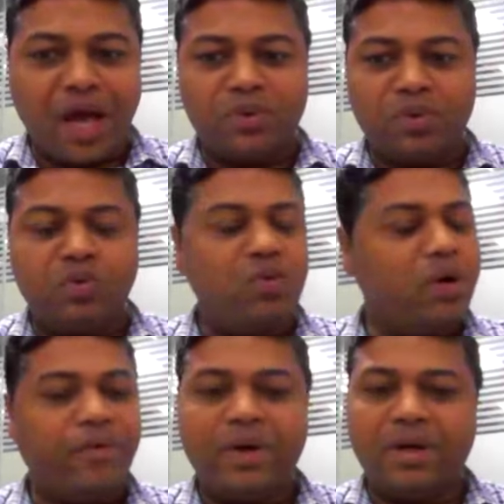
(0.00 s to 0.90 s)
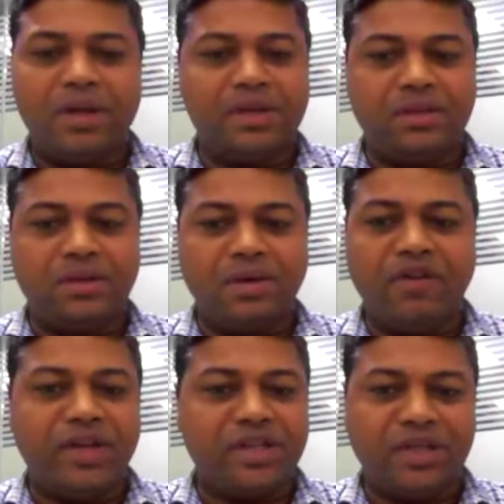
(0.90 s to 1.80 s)
arms, whoever is
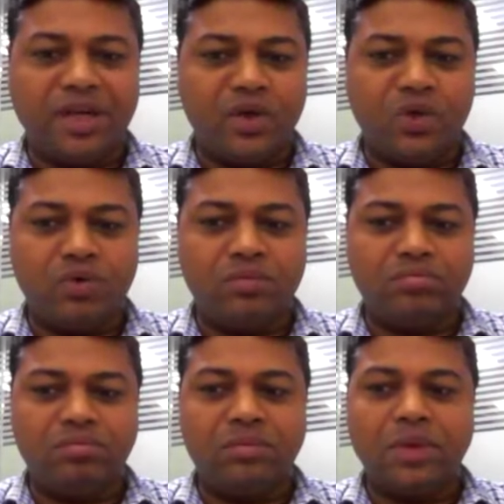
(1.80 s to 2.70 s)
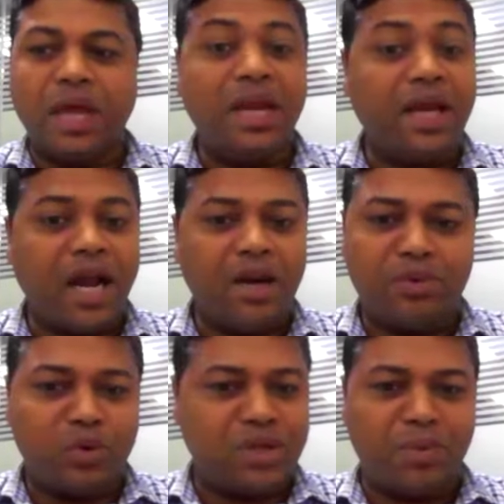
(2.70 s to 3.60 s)
investing into any kind
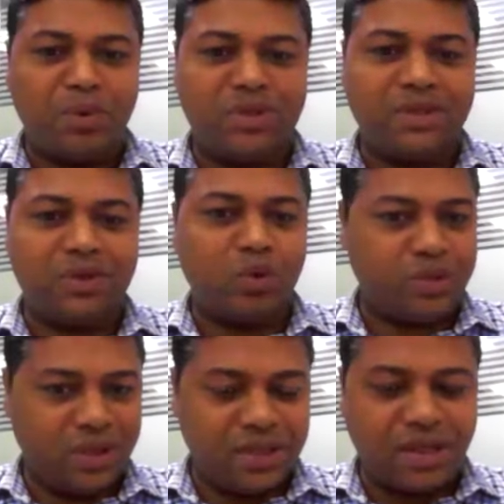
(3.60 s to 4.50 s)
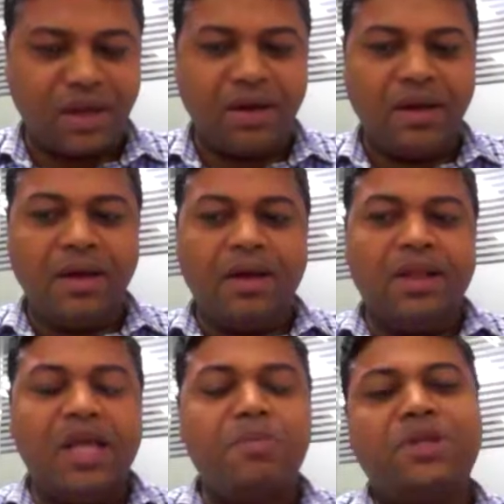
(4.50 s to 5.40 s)
of social projects through CSR,
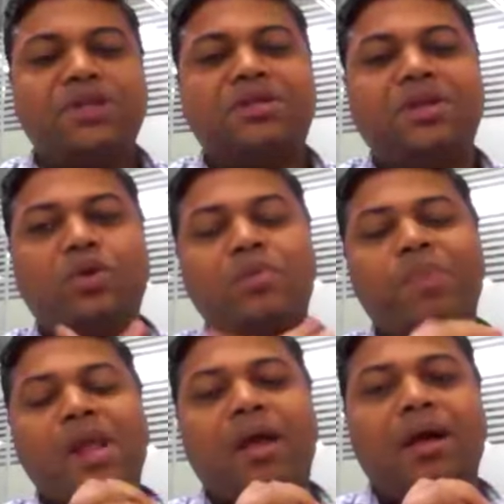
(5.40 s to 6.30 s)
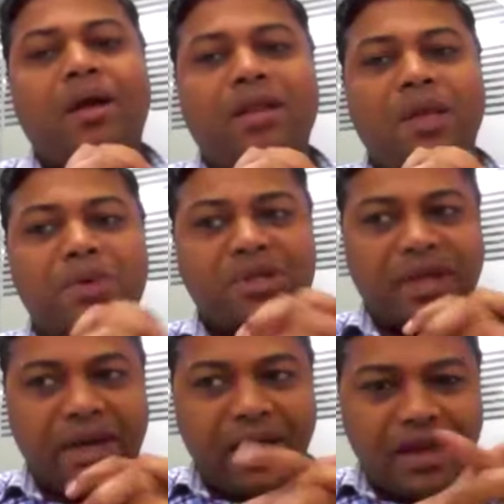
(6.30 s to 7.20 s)
they must, they
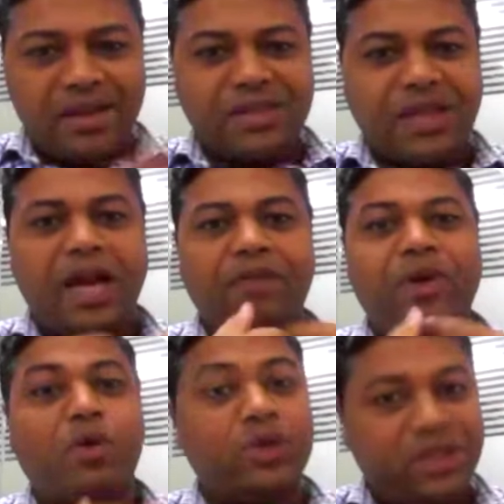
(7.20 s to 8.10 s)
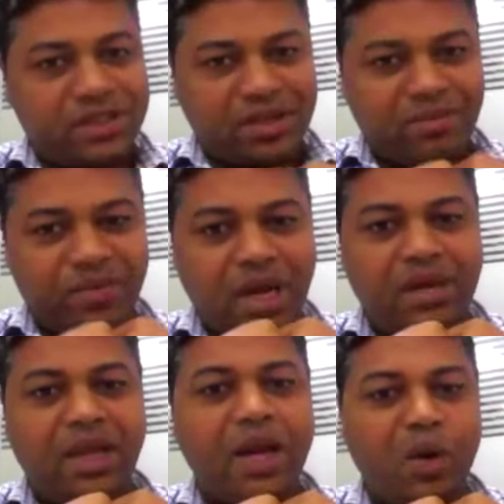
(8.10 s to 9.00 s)
must create this kind of ecosystem
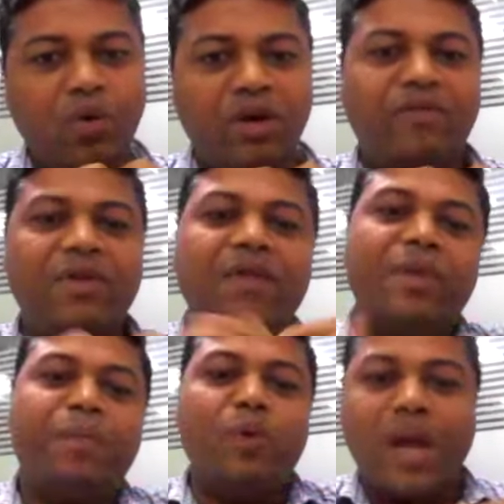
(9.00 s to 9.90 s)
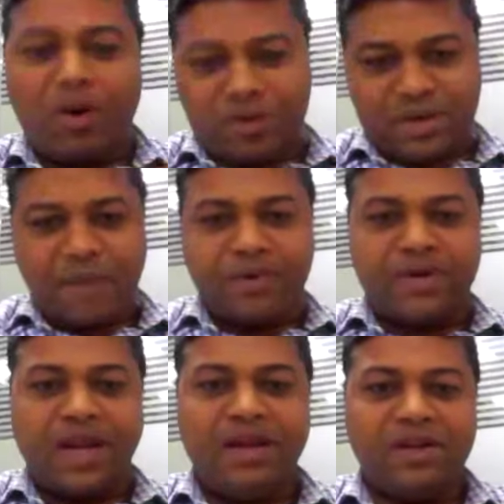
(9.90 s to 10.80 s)
that they know even if they pull out
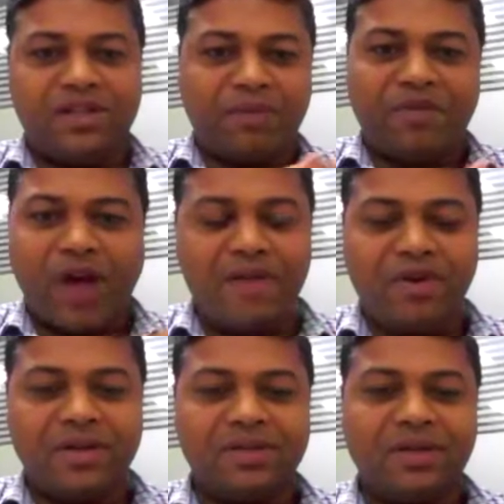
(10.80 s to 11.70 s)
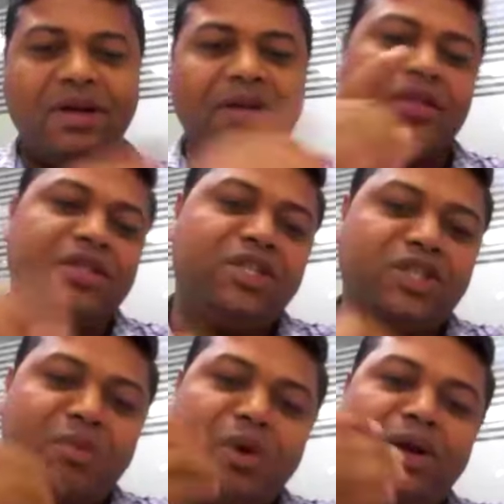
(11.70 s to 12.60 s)
after 10 years, after 5 years, the
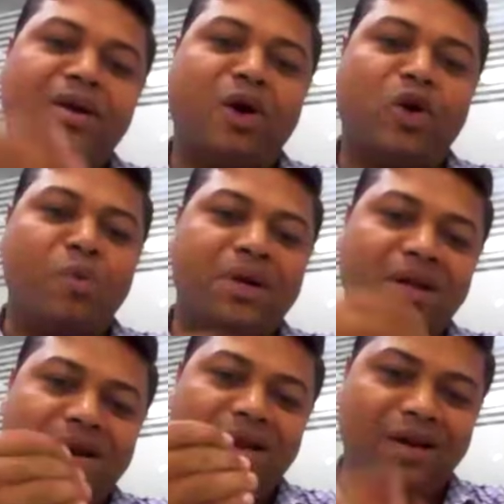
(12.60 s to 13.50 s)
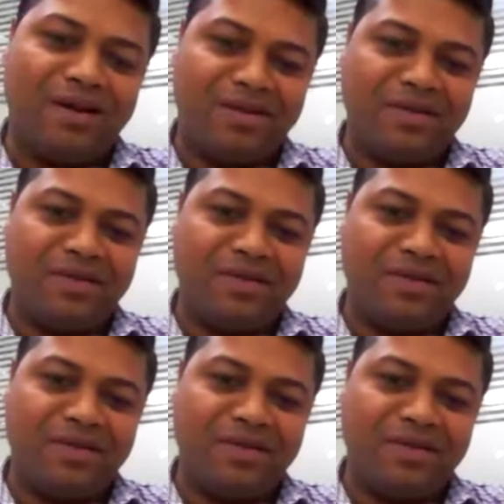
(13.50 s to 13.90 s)
system will automatically run.